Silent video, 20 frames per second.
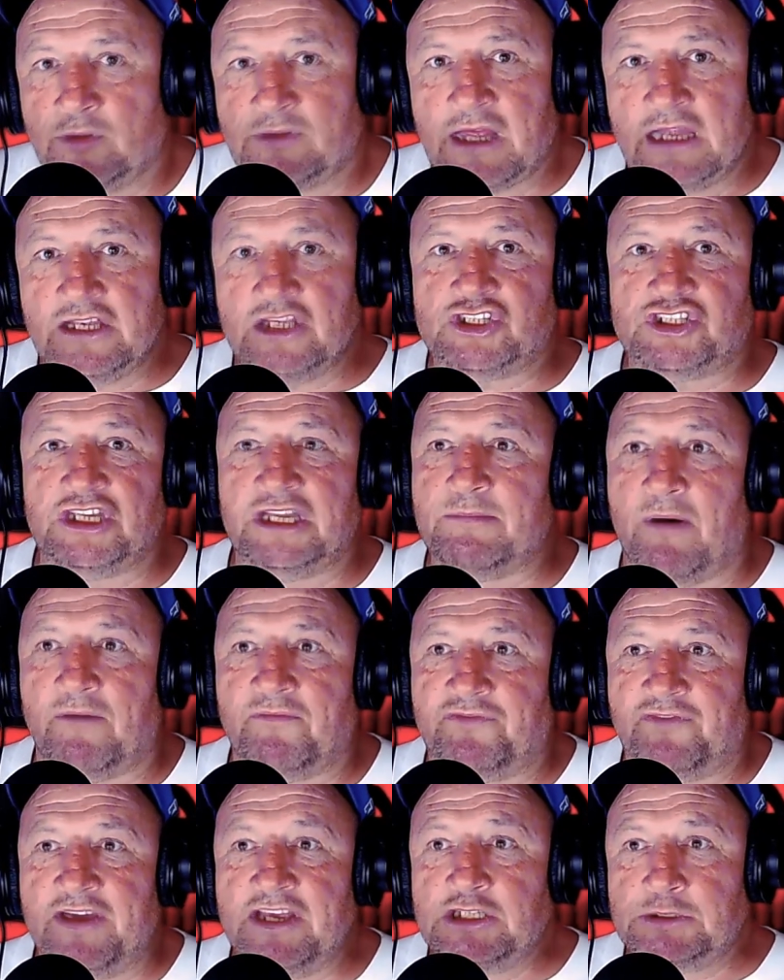but then you see them on
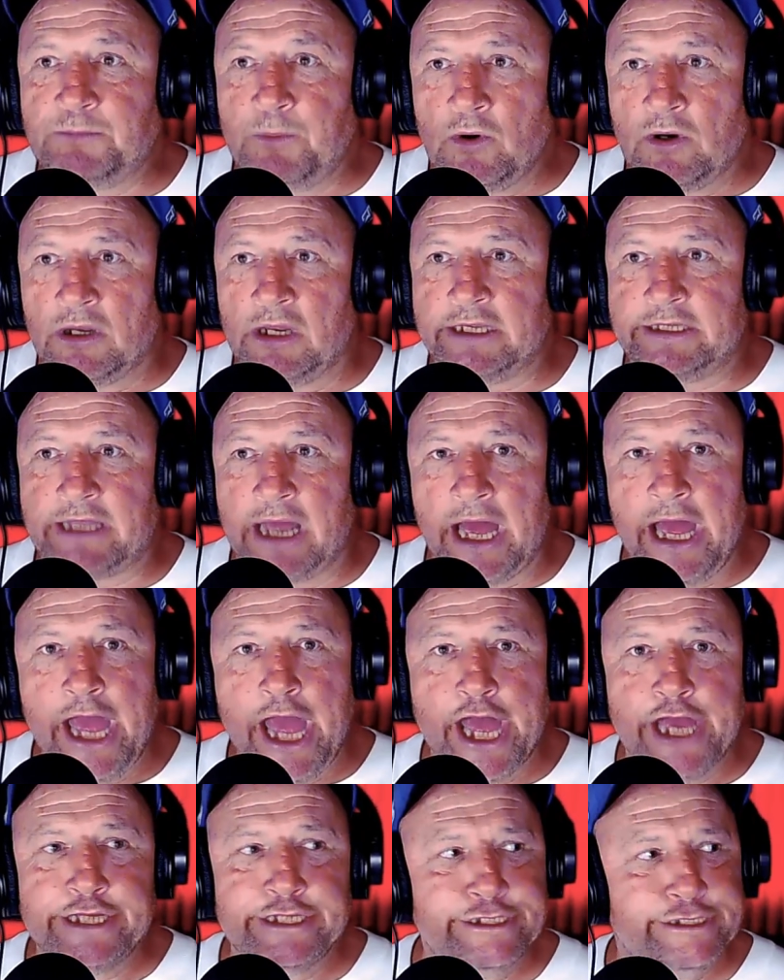Facebook like that,
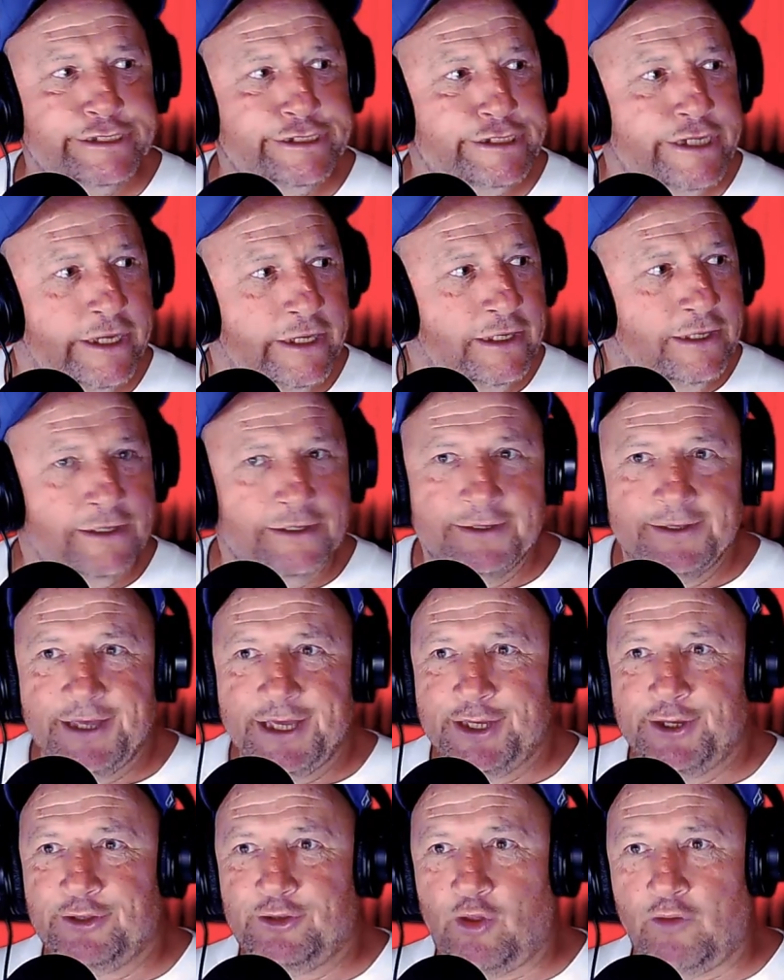
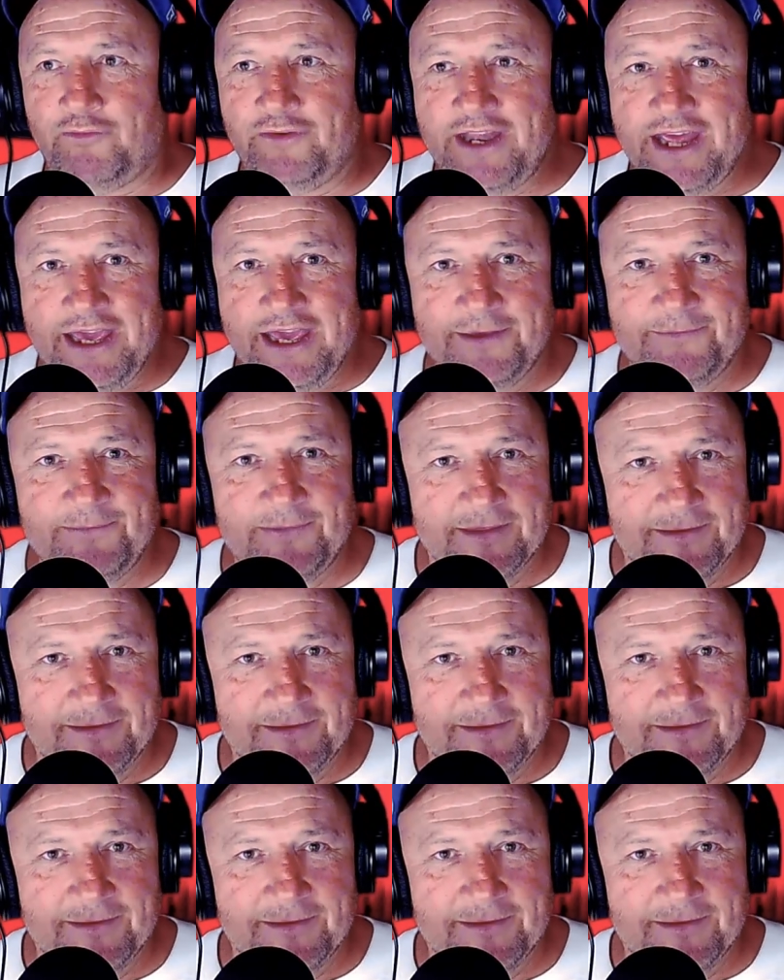loving it.